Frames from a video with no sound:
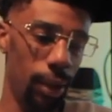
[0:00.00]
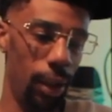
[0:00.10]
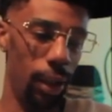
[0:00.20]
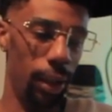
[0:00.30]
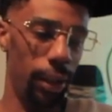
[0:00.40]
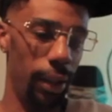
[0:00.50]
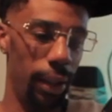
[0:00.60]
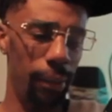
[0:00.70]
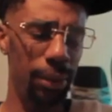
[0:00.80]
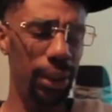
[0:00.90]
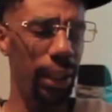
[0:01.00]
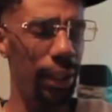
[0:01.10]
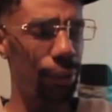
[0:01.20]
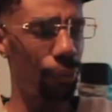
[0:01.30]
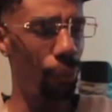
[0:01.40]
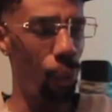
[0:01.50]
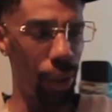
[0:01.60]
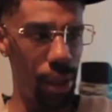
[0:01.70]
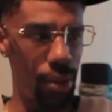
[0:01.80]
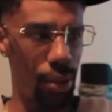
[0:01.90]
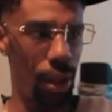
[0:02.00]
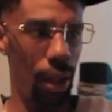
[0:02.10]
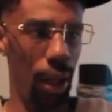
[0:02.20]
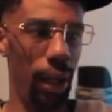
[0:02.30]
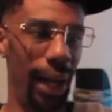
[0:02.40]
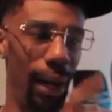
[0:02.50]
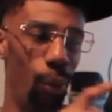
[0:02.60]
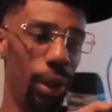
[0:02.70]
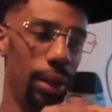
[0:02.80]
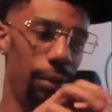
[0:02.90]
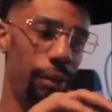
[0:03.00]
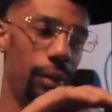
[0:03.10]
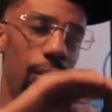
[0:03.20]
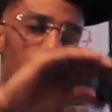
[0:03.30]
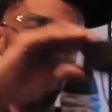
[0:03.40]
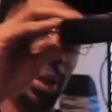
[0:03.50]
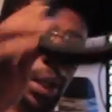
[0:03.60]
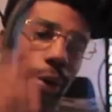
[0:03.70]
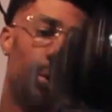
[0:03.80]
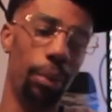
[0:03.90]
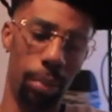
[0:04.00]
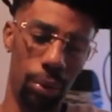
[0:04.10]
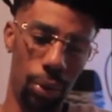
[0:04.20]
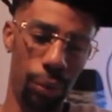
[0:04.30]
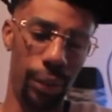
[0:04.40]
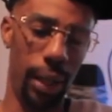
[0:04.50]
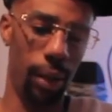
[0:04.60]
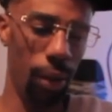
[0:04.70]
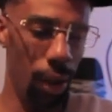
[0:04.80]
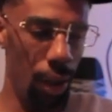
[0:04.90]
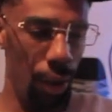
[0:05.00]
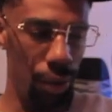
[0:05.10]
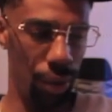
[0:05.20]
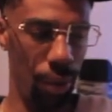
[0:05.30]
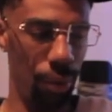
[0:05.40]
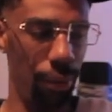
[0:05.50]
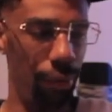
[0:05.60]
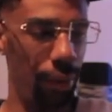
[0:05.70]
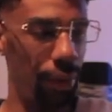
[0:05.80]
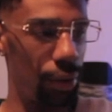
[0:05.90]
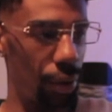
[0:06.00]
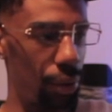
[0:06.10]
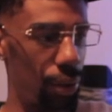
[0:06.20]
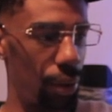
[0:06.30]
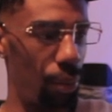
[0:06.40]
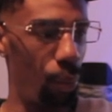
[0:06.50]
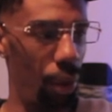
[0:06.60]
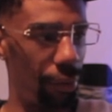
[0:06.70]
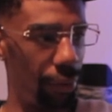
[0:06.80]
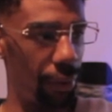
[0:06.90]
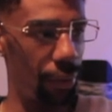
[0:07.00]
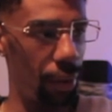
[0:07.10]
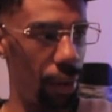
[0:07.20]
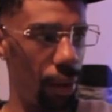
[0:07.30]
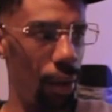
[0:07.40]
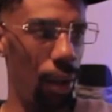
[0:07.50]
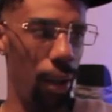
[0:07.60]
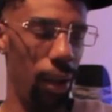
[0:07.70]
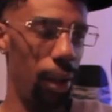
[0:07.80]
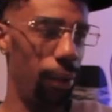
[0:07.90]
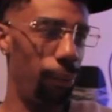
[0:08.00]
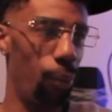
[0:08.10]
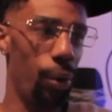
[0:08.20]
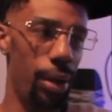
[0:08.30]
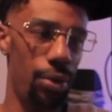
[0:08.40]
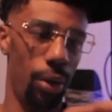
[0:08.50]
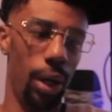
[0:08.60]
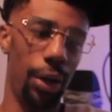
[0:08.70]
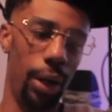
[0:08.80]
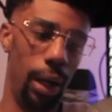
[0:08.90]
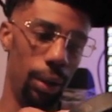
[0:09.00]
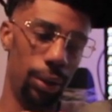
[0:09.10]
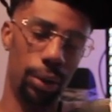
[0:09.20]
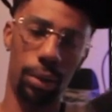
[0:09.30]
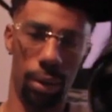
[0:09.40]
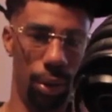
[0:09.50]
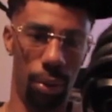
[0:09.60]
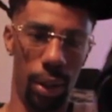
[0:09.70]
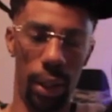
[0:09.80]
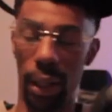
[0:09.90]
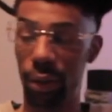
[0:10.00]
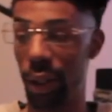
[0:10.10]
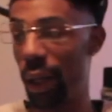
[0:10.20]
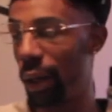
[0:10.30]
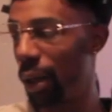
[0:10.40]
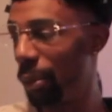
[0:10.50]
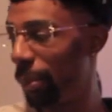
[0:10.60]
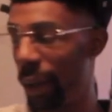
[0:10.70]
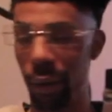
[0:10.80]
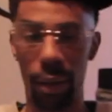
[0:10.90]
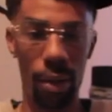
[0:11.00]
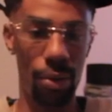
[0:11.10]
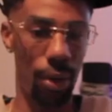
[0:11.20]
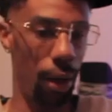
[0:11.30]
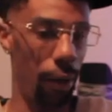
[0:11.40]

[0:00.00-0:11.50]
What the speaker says: the MTH40s. I wanted the 50s, but they're going Bluetooth now. So the 50s are usually $150. The 40s are $100. These were $100. I got a couple pair of these.